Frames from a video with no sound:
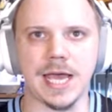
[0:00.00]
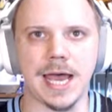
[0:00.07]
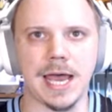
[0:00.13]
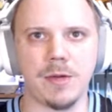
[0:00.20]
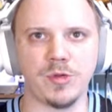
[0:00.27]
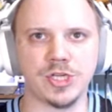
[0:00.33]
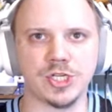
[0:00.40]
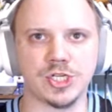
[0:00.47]

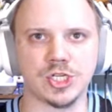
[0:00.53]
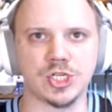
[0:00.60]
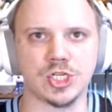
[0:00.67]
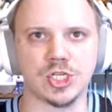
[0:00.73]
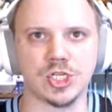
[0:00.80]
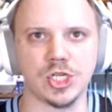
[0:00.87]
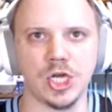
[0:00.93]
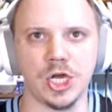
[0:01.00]
time we
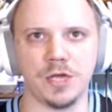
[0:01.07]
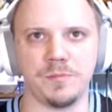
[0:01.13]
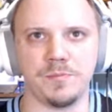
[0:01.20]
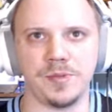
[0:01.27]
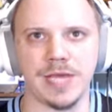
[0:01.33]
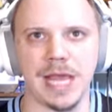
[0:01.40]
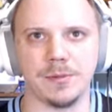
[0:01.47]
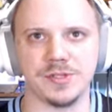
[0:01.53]

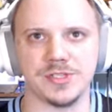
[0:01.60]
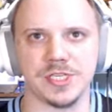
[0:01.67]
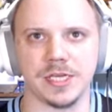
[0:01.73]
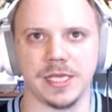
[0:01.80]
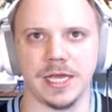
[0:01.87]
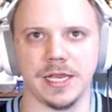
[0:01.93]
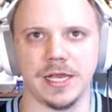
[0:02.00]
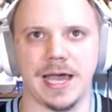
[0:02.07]
should be able
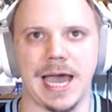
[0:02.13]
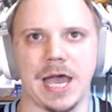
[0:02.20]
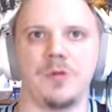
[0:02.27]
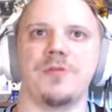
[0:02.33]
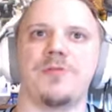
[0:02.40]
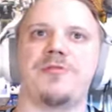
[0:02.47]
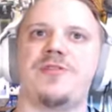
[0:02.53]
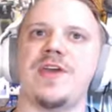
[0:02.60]
to get it, I
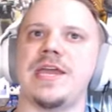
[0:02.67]
would